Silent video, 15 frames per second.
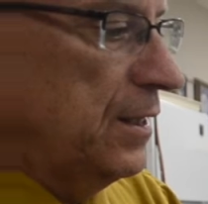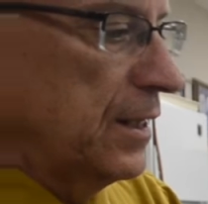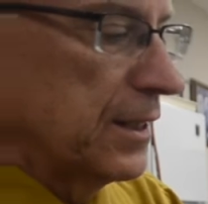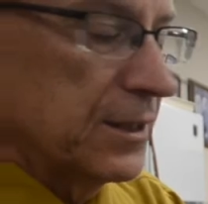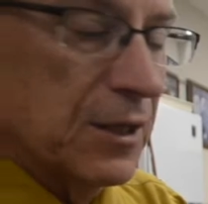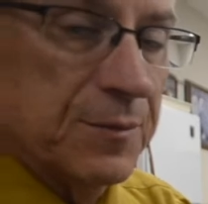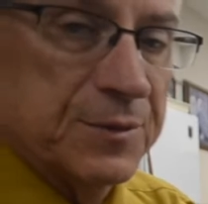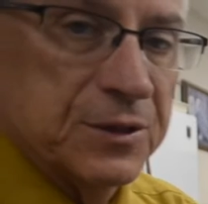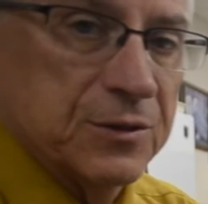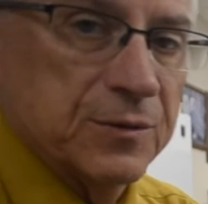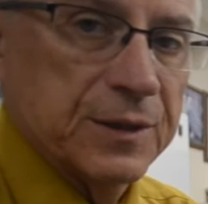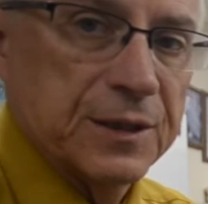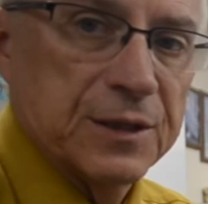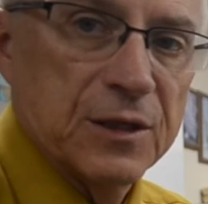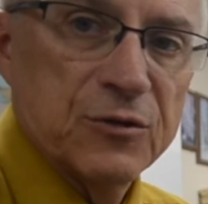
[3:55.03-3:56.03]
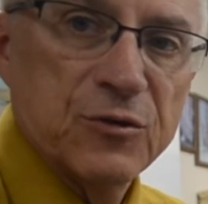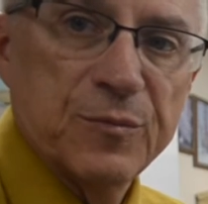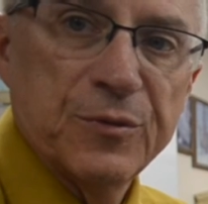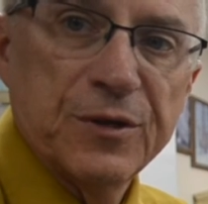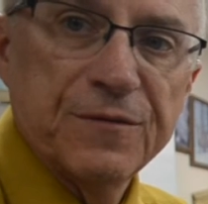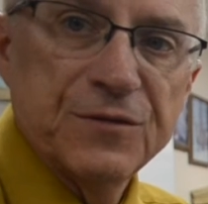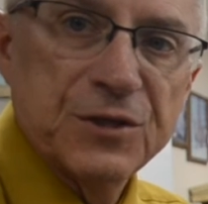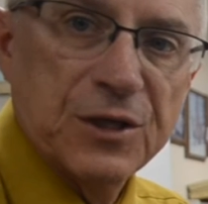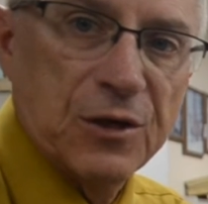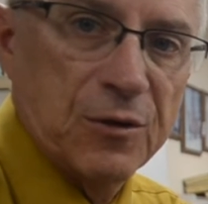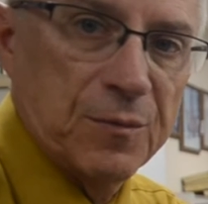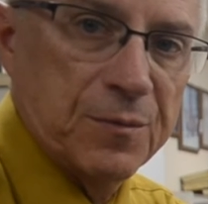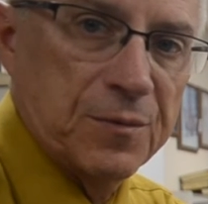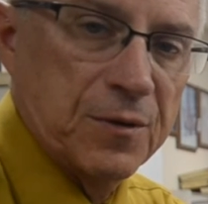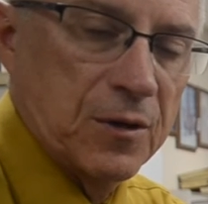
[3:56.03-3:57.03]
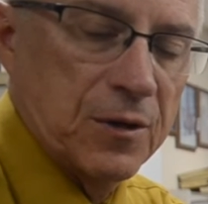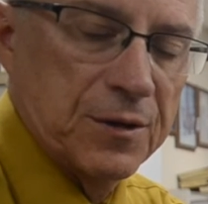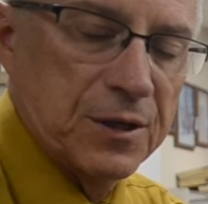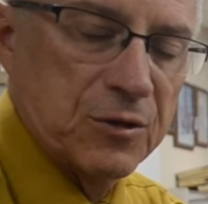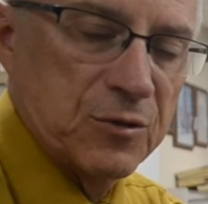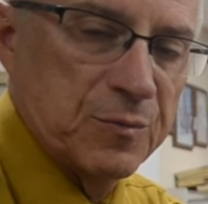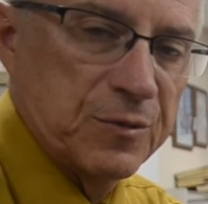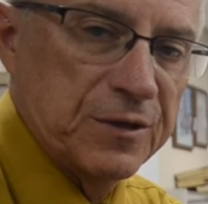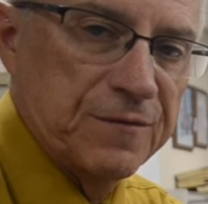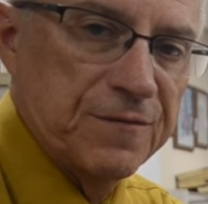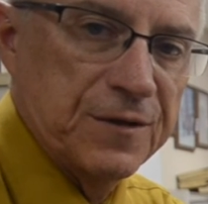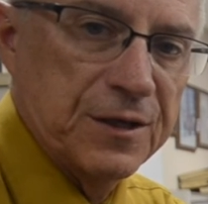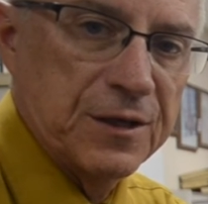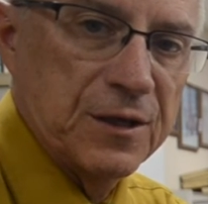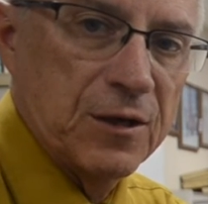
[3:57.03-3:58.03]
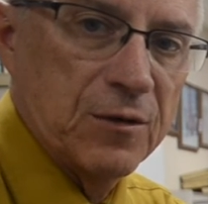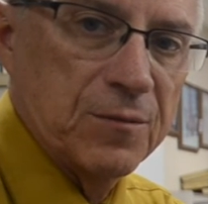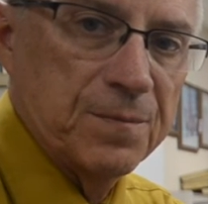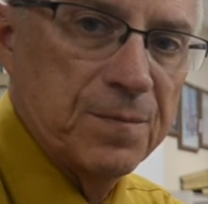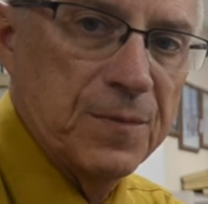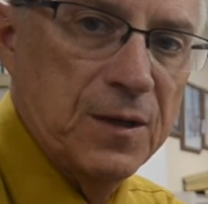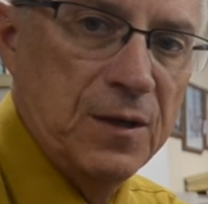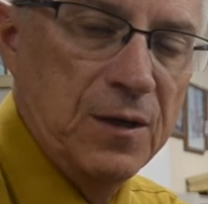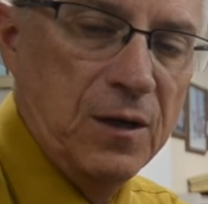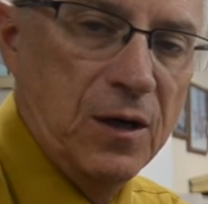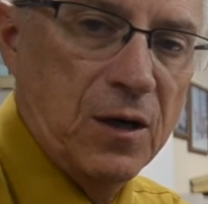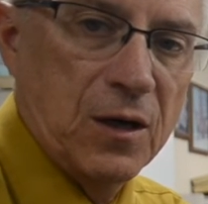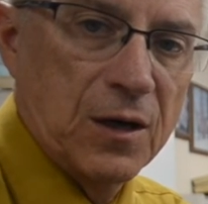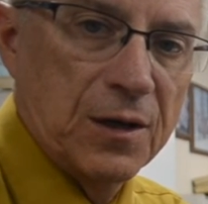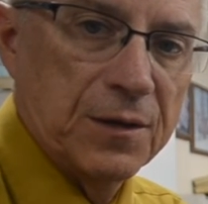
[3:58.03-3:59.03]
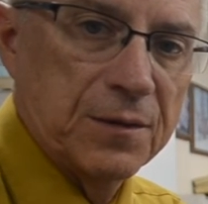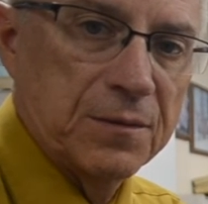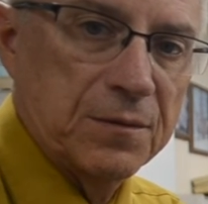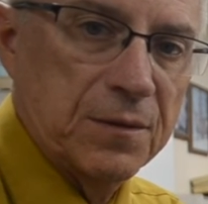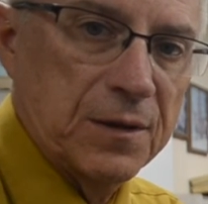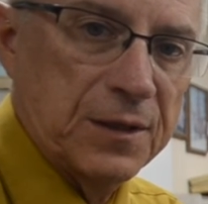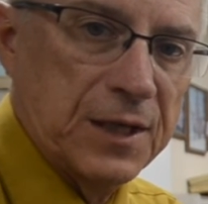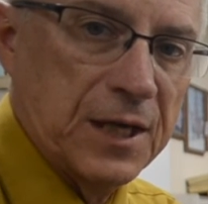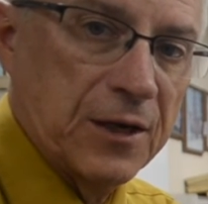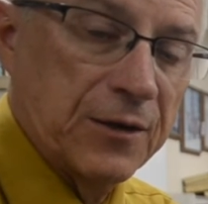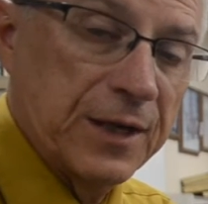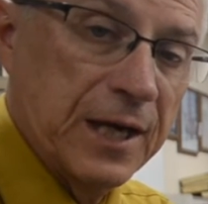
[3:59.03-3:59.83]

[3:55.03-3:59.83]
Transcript: and I'll be doing another brief video on care and